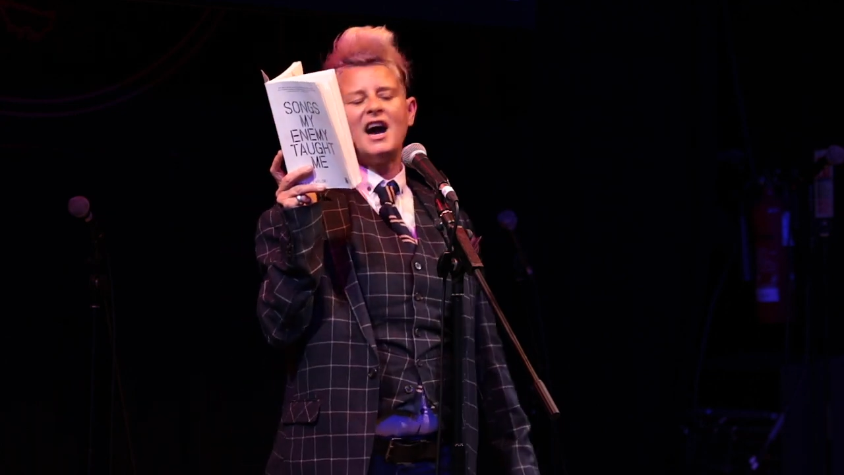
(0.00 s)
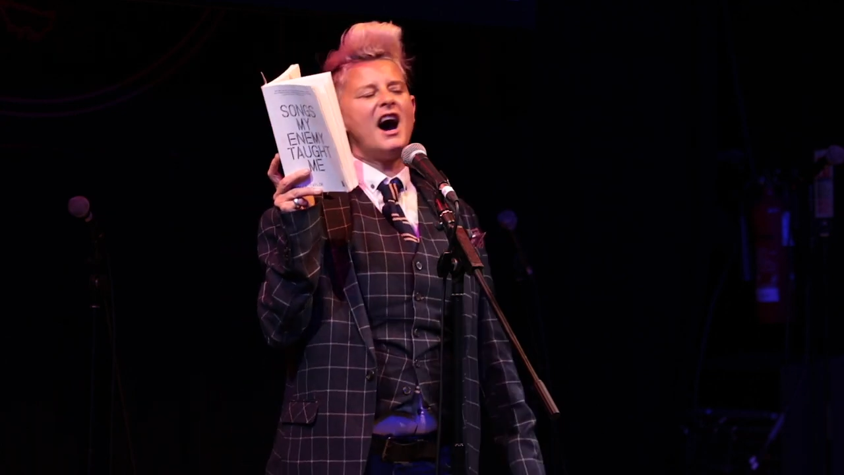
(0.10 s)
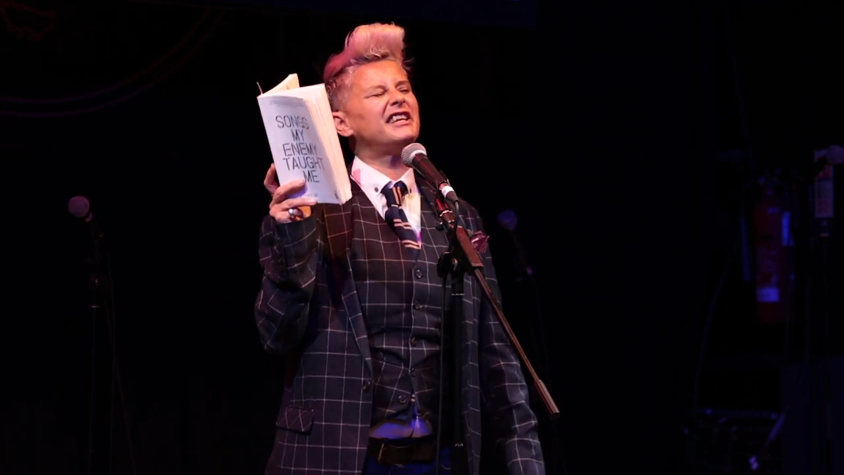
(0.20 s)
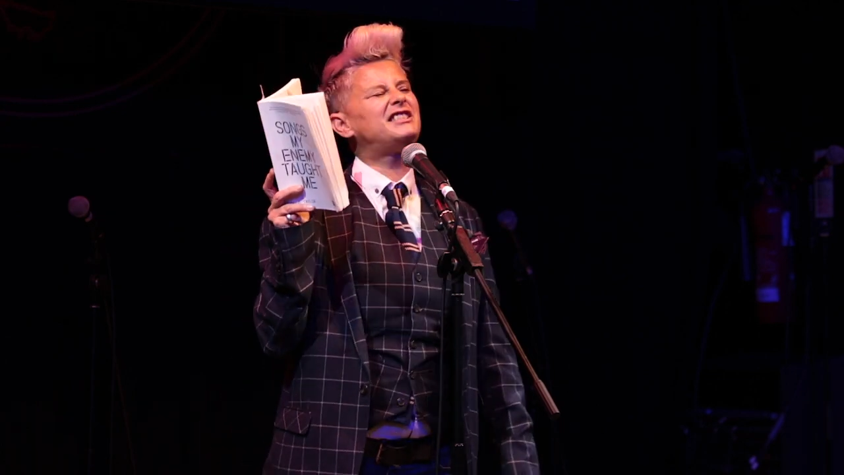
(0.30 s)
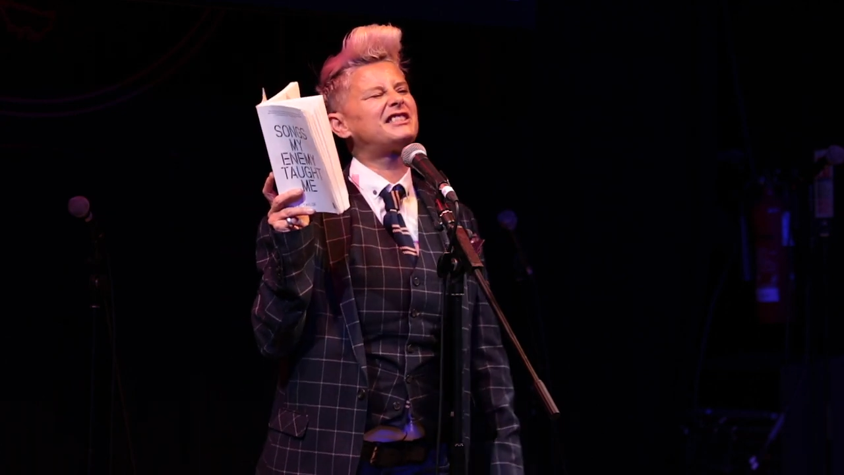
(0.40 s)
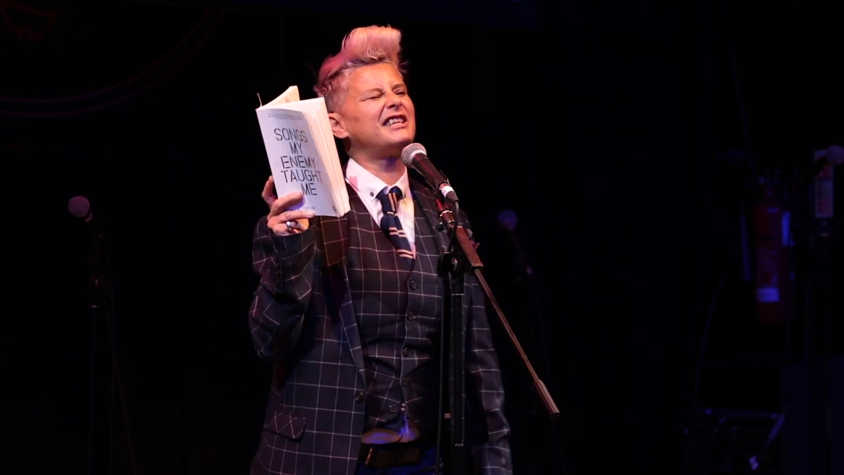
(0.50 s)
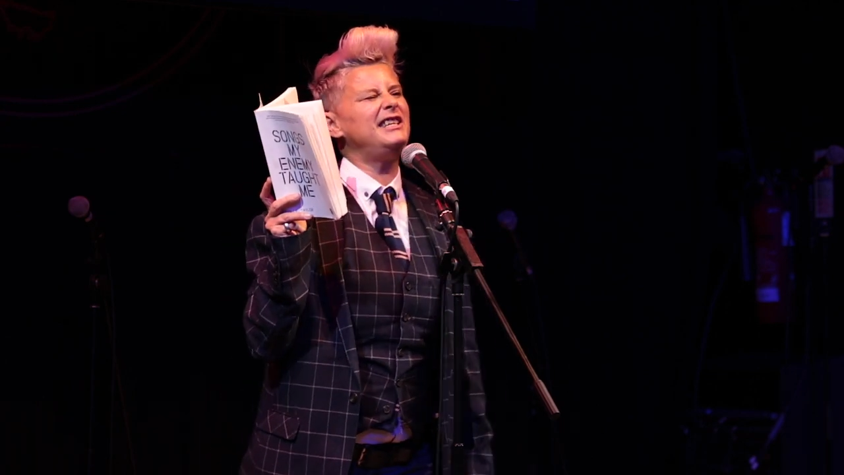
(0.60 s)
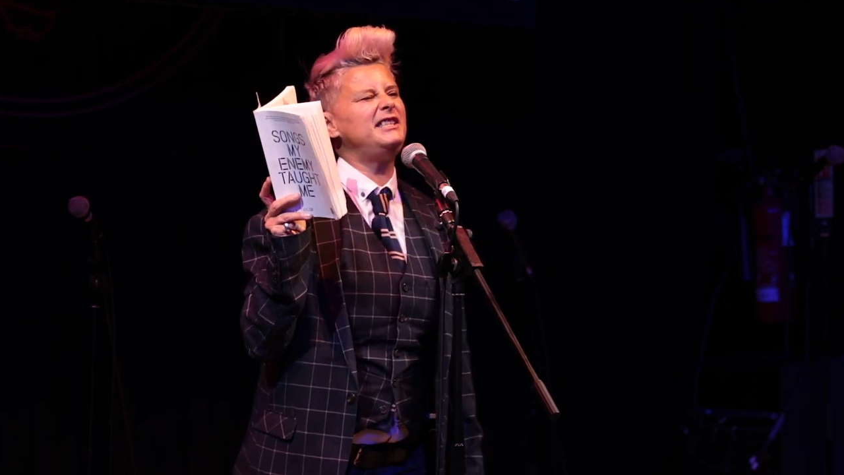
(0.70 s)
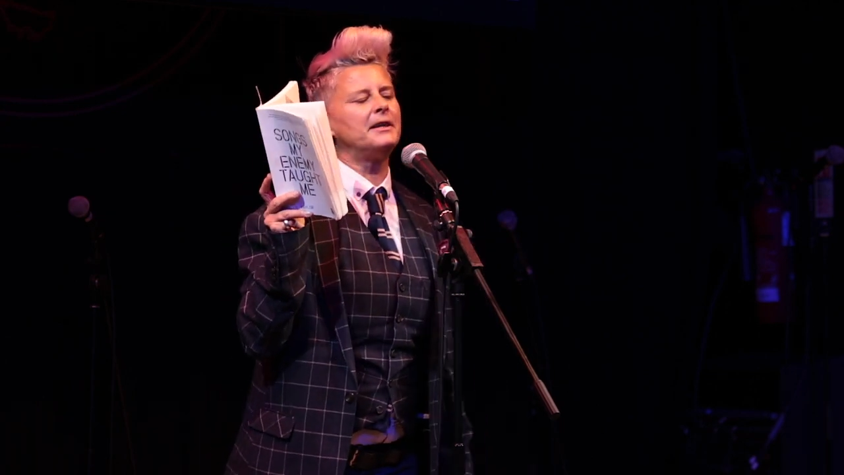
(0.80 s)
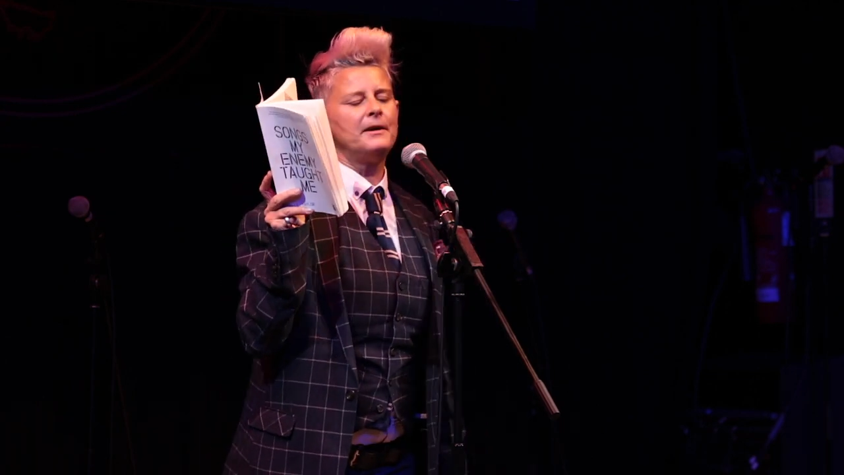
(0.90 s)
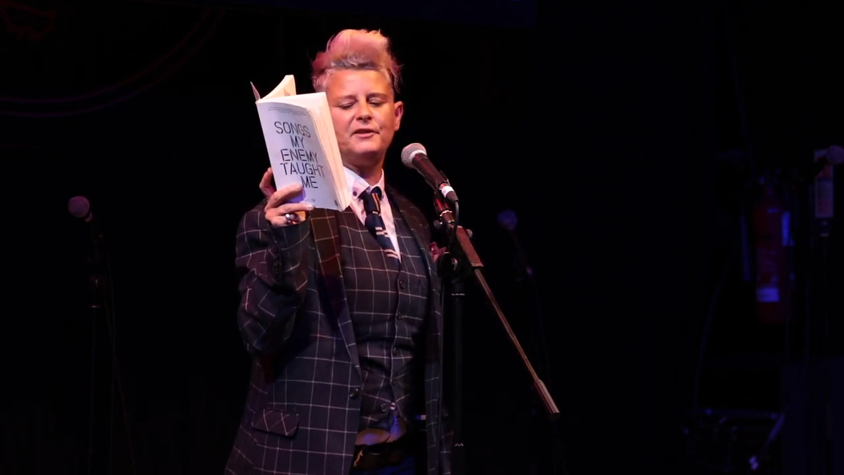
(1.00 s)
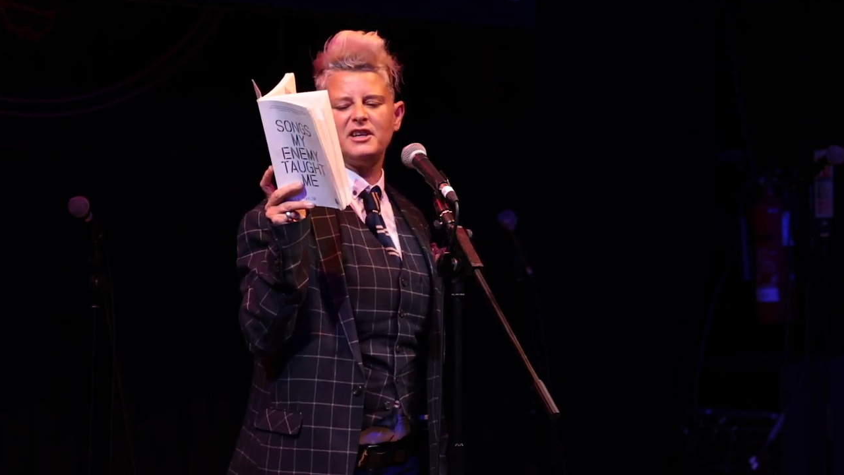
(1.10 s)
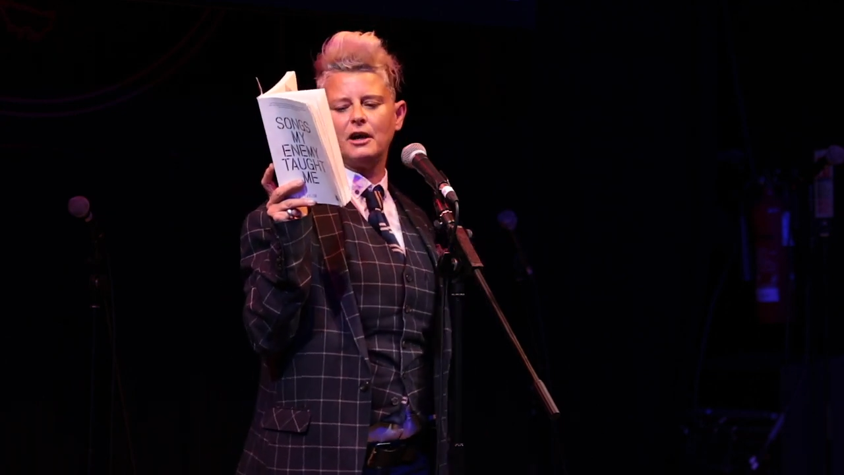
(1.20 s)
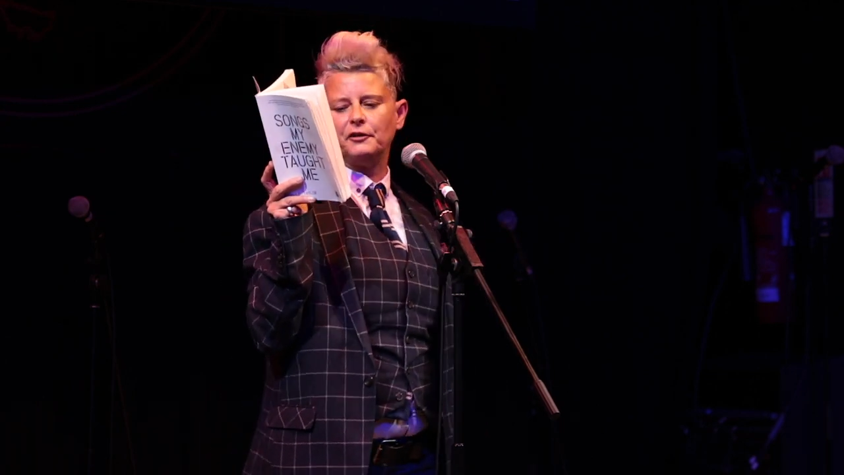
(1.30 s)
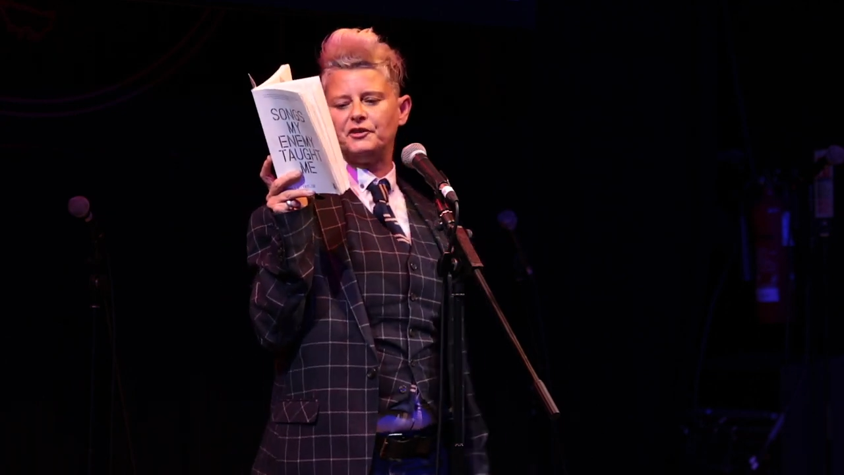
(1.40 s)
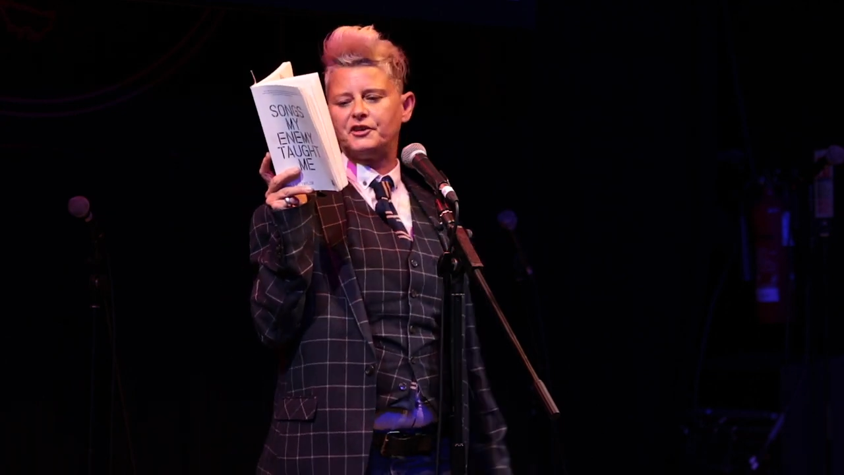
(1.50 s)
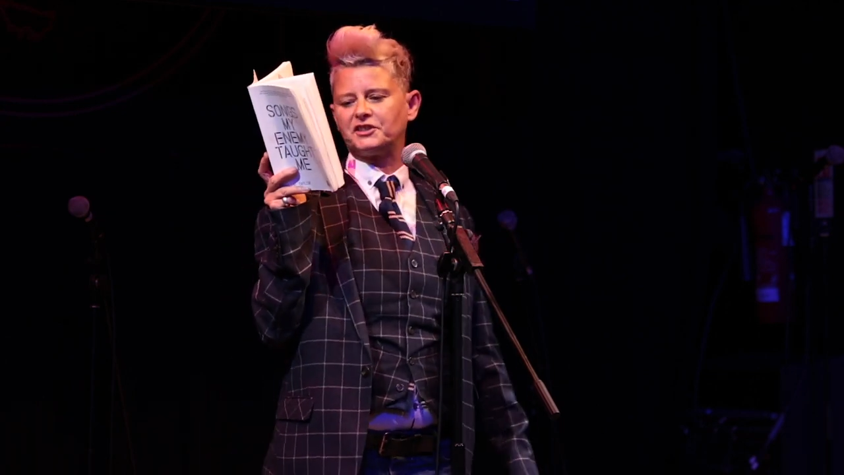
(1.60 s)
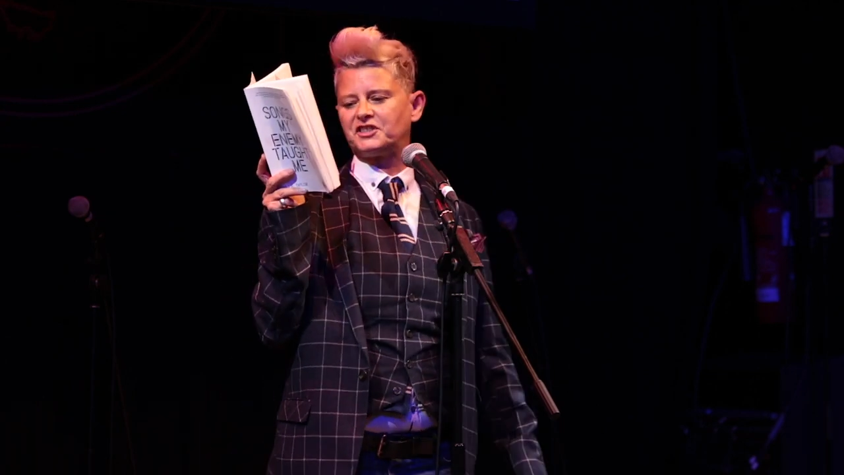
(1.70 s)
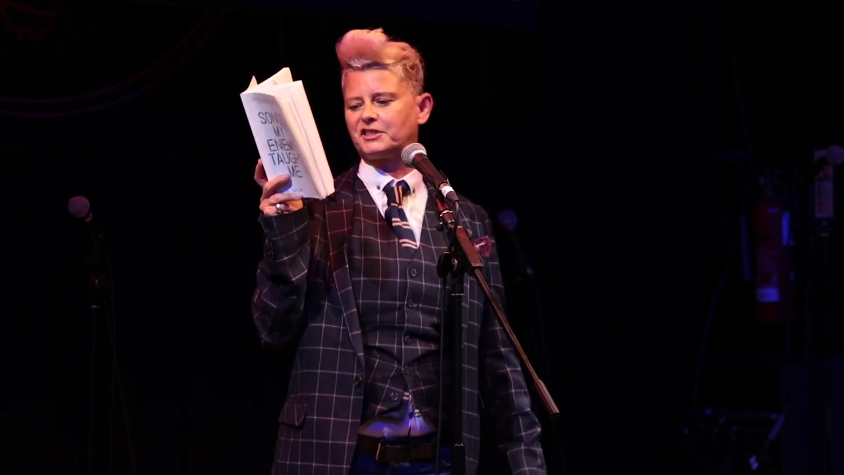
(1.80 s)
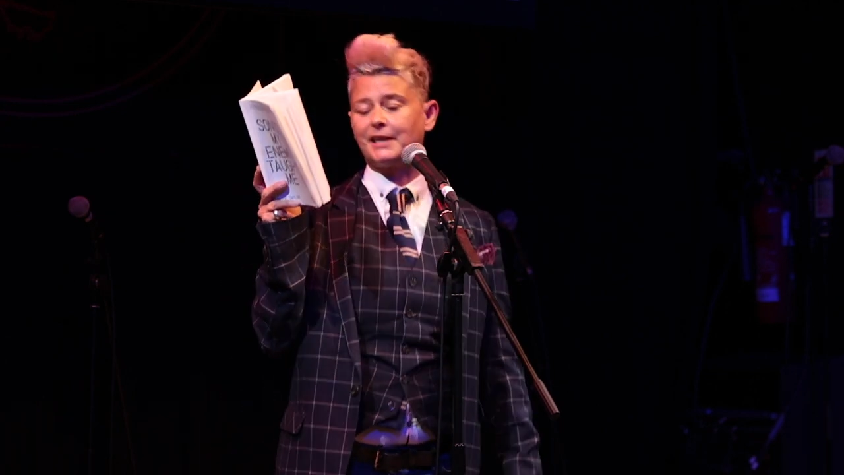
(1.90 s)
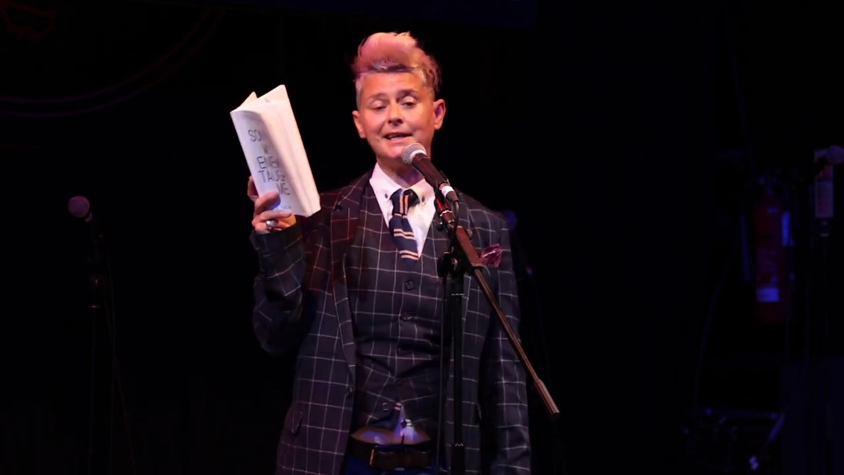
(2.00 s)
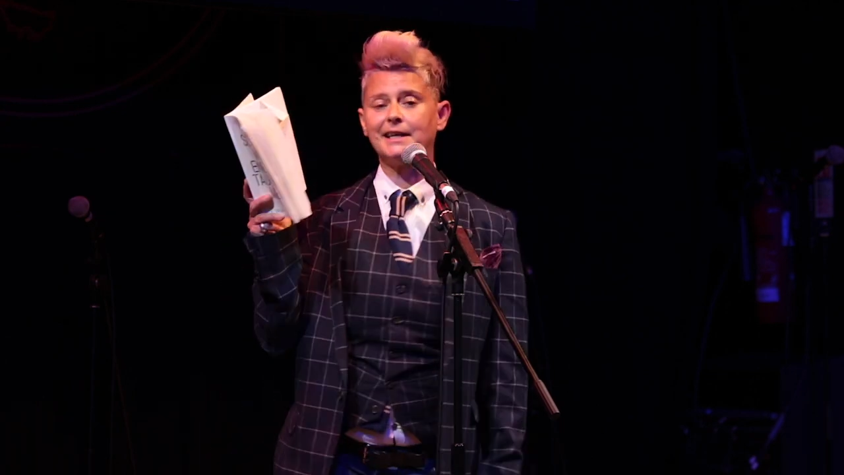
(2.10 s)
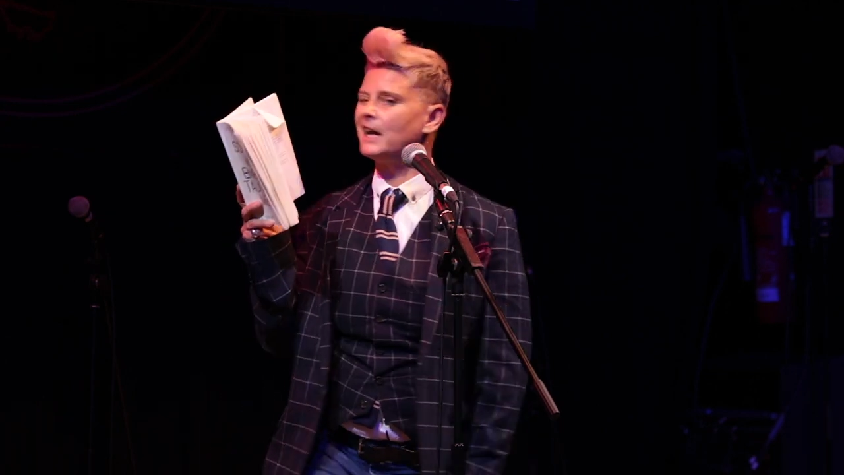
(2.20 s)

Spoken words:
I seed the underskin.